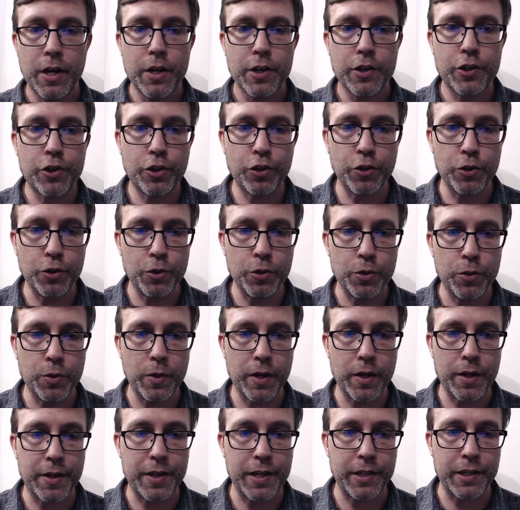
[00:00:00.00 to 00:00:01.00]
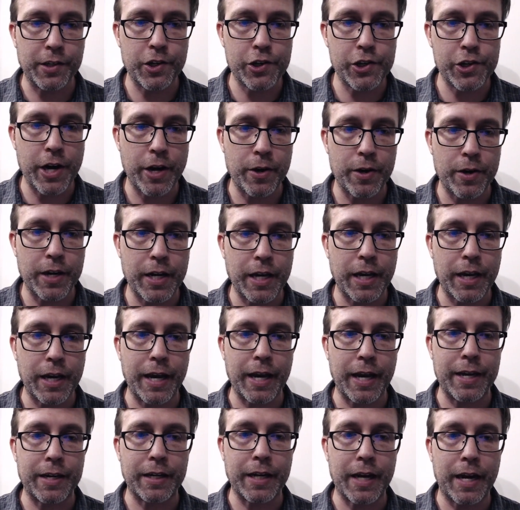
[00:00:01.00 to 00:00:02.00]
to this charity
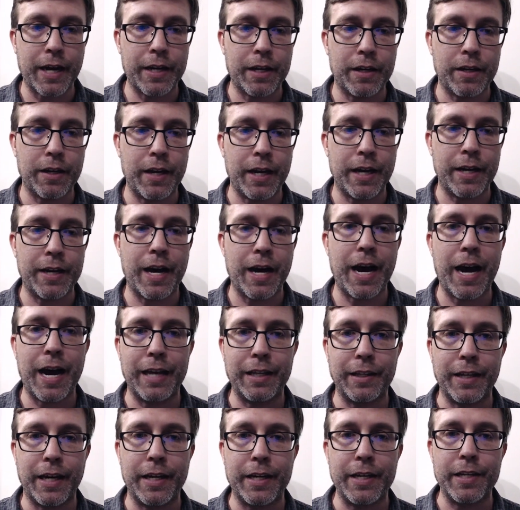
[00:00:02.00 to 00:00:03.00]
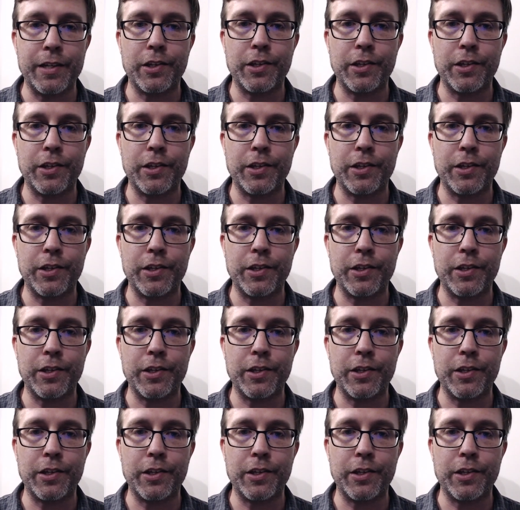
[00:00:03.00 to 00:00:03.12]
and kind of and highlight it.